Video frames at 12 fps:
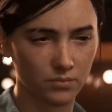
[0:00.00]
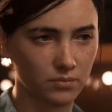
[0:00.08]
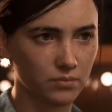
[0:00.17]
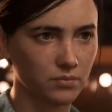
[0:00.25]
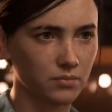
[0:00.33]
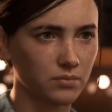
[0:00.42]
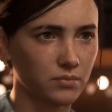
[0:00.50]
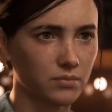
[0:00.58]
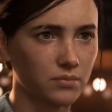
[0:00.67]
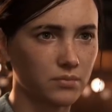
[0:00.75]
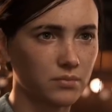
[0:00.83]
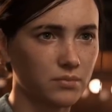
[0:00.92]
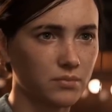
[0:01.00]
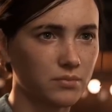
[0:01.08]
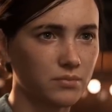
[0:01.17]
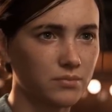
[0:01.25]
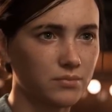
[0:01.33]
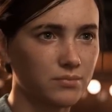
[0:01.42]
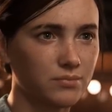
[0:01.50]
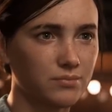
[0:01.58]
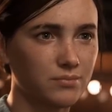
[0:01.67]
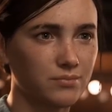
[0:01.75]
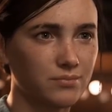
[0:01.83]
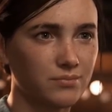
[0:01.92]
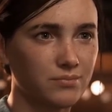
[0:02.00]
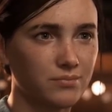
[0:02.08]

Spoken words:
(silent)